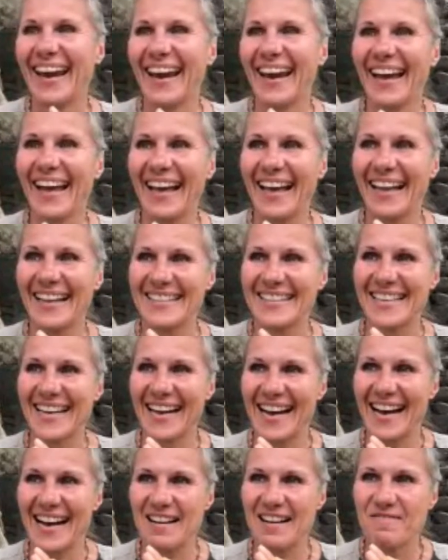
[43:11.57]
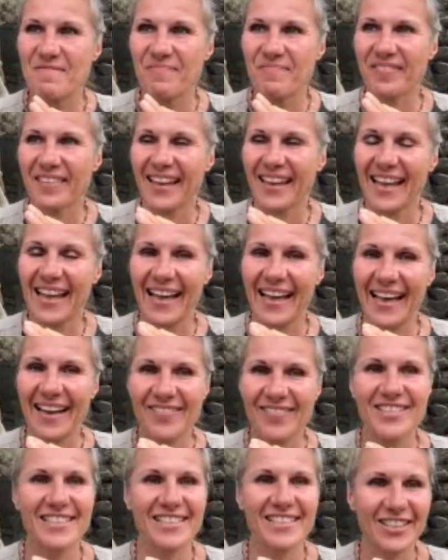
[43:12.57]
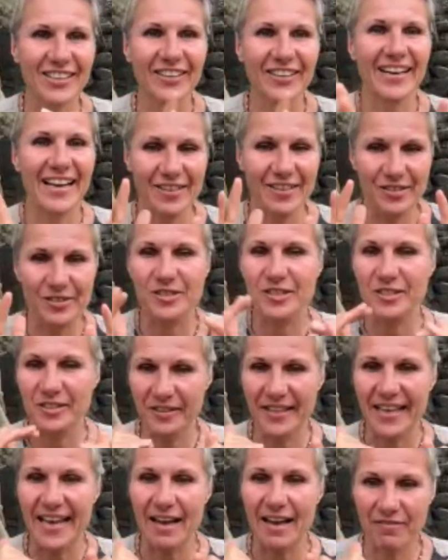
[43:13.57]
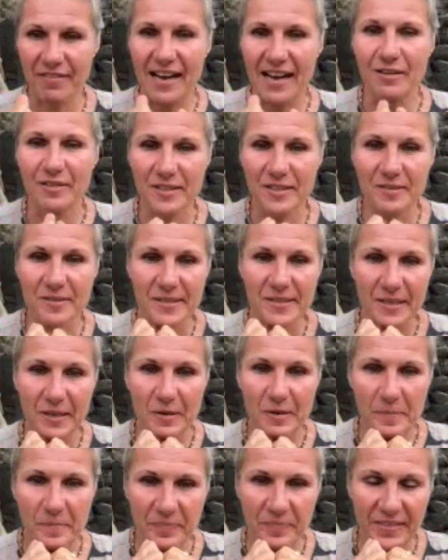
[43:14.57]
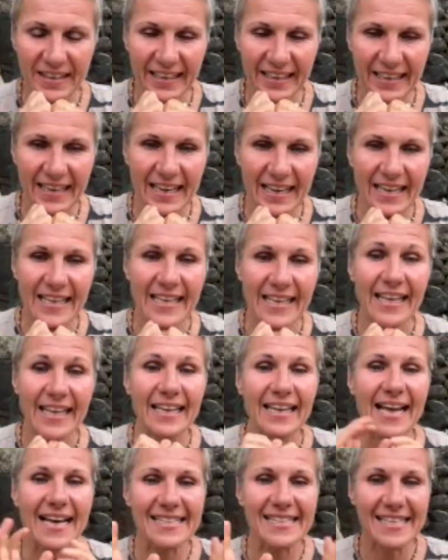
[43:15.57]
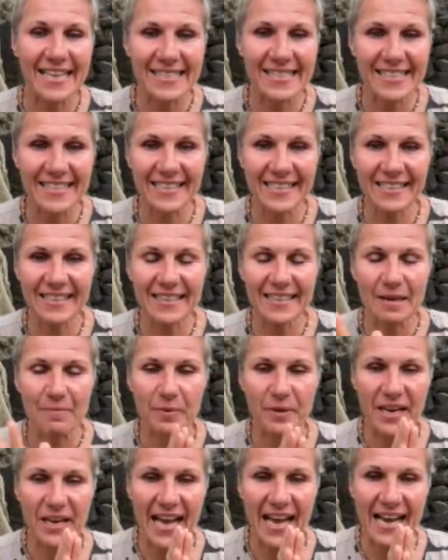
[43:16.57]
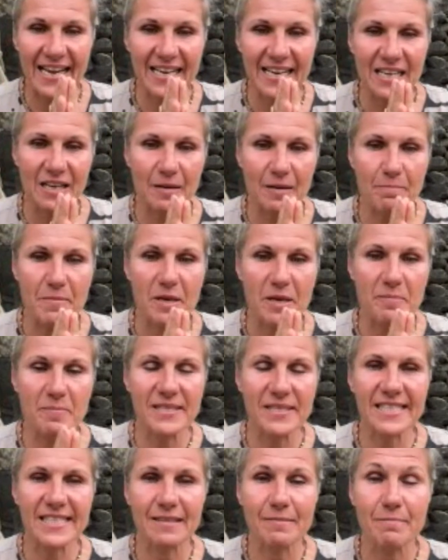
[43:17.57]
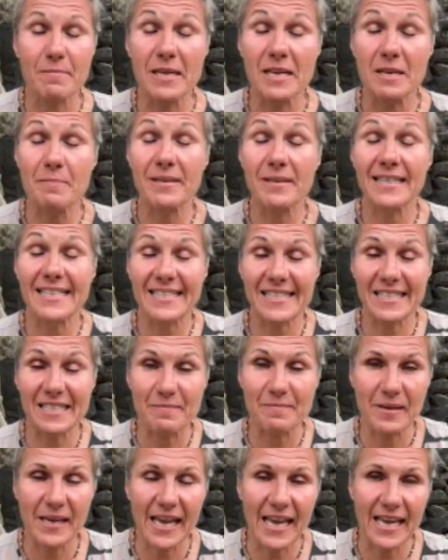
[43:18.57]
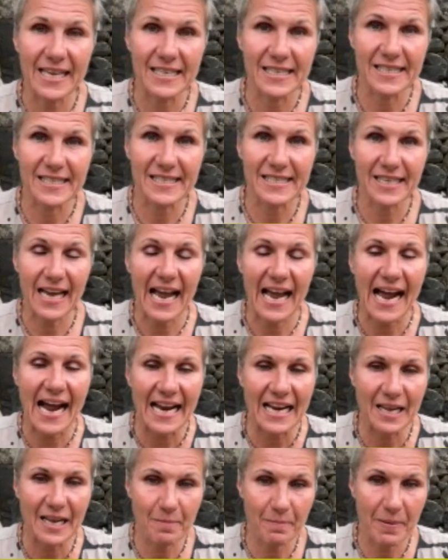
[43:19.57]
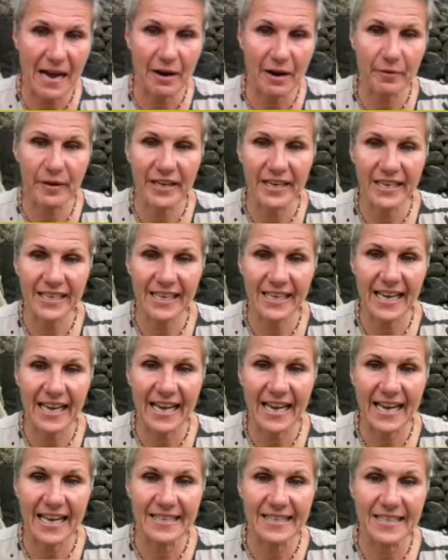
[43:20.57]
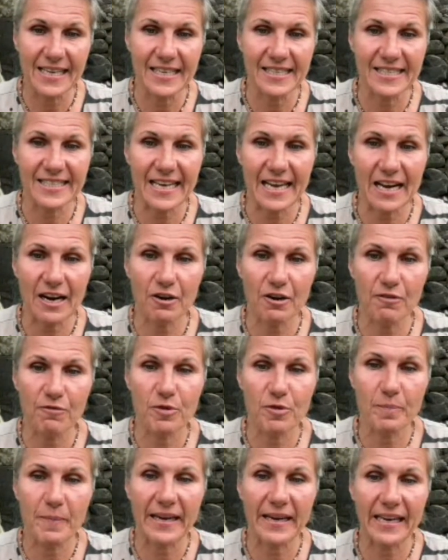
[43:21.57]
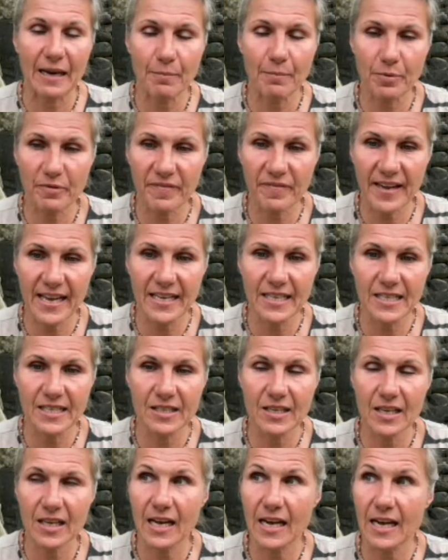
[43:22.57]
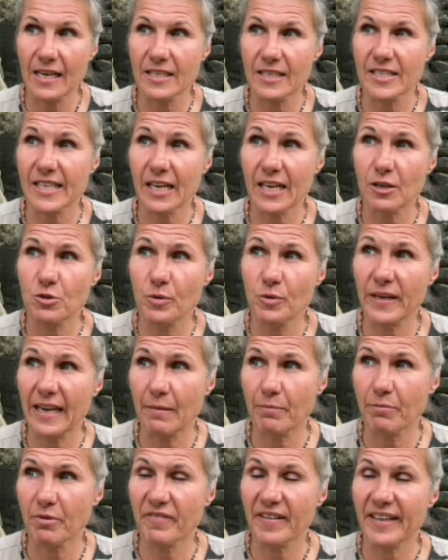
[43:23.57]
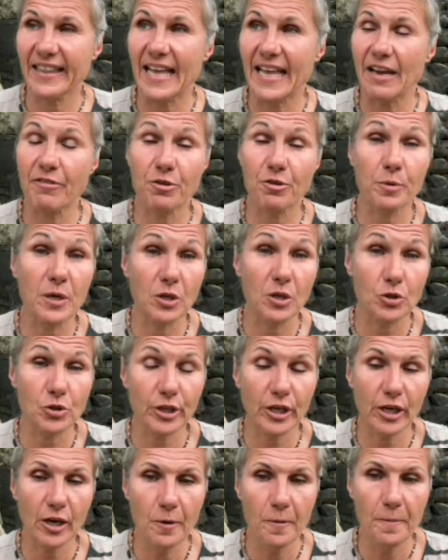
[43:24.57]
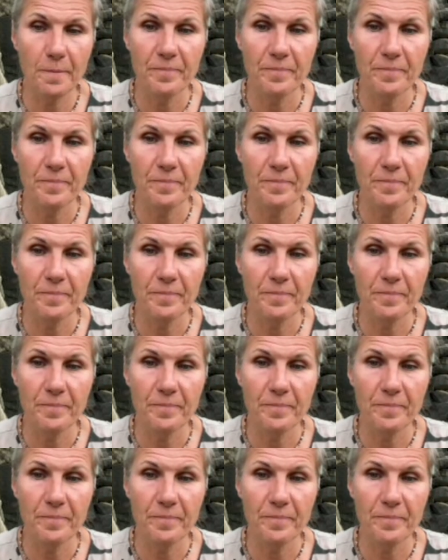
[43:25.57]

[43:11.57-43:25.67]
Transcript: and I've just learned how to chill the F out. So last lesson, number 9, minimalism is highly empowering. And it started off with my camper van. I started doing camper van life 3 years ago